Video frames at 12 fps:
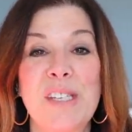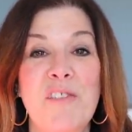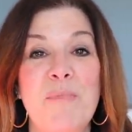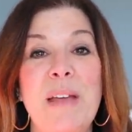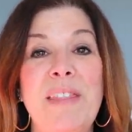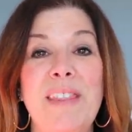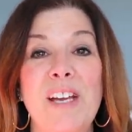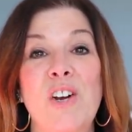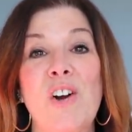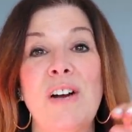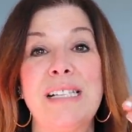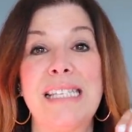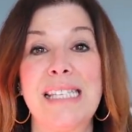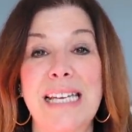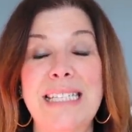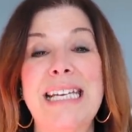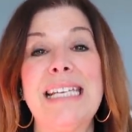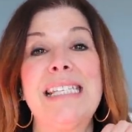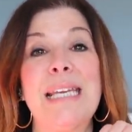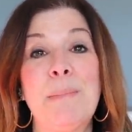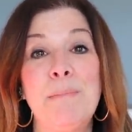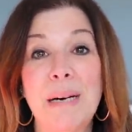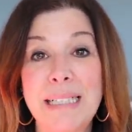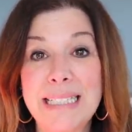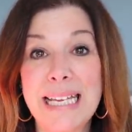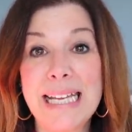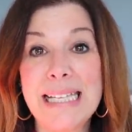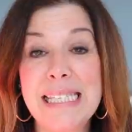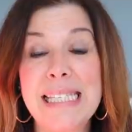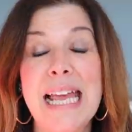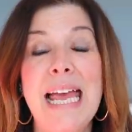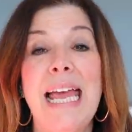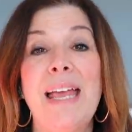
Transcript: I've been there on Sundays and Mondays,